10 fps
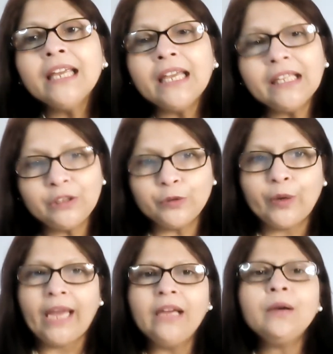in
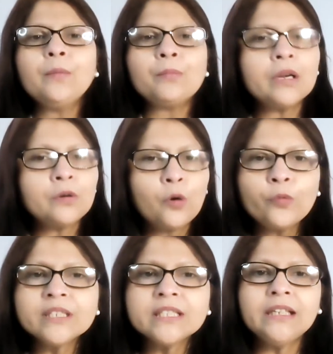UAE by
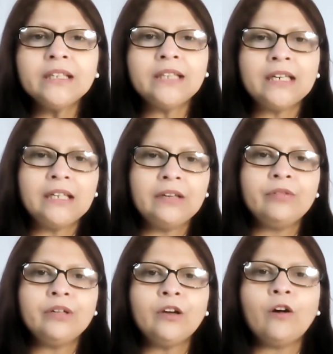overseeing the
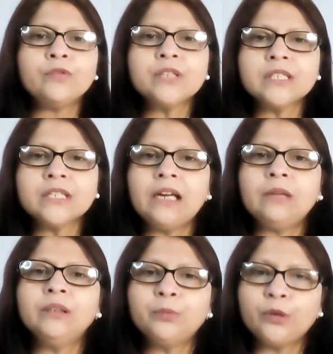delivery of
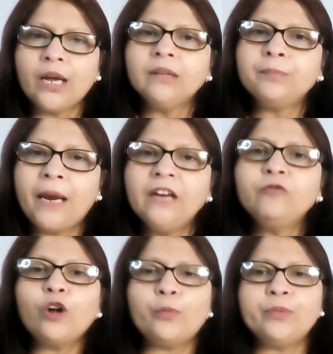sustainable product made
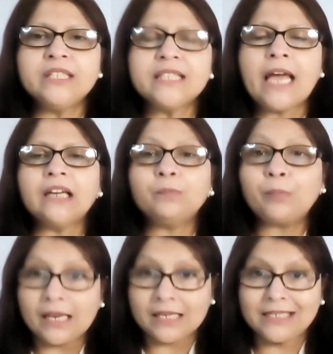from recycled
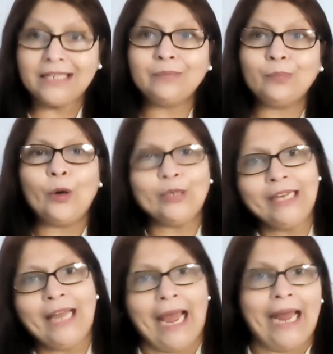plastic
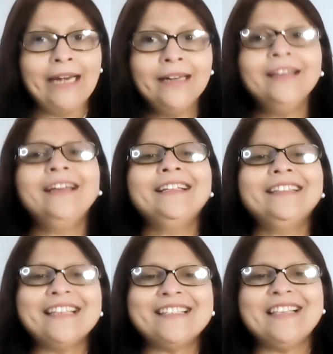bottle and
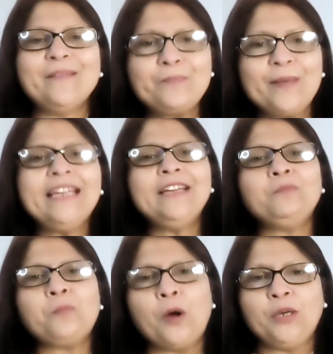the Simply
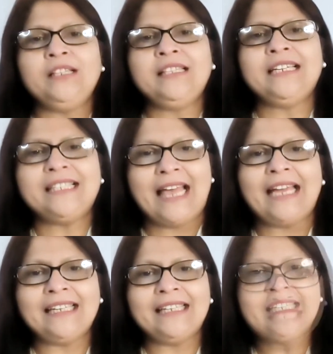Bottle
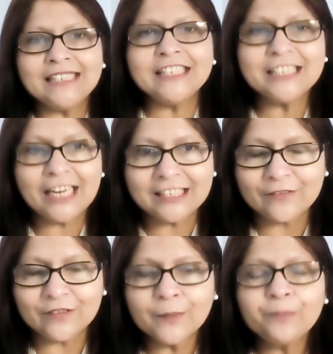recycling
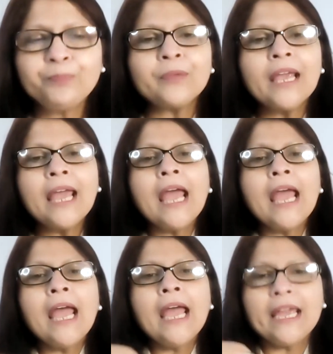initiatives.
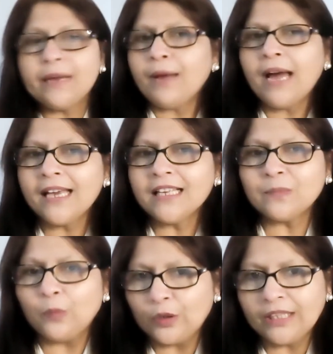Emma has more